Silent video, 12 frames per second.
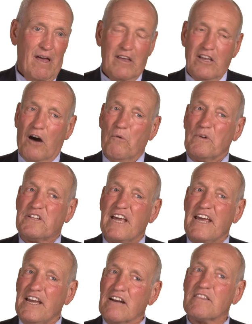To
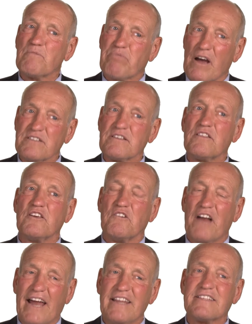hear the President of the
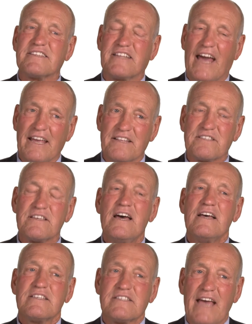United States
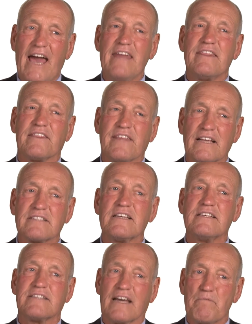say the things
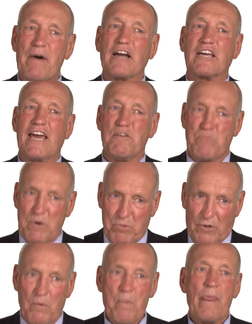he said about gay
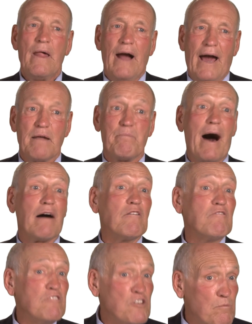people and about
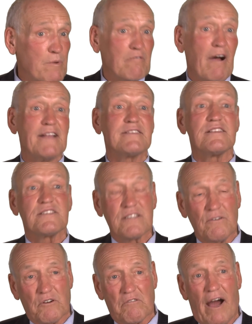human rights and
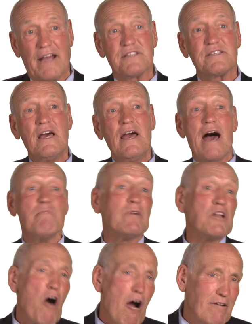civil rights and
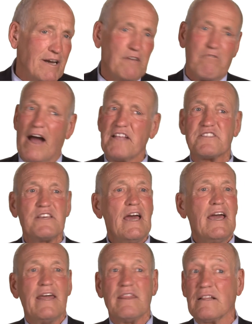minority rights
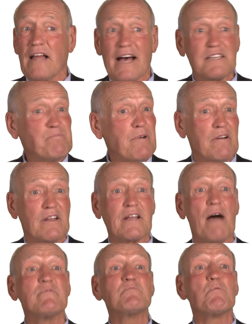in the last period of
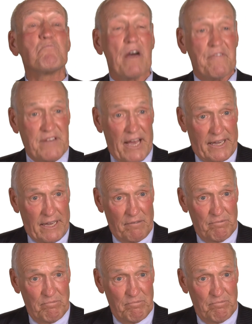time has been breathtaking.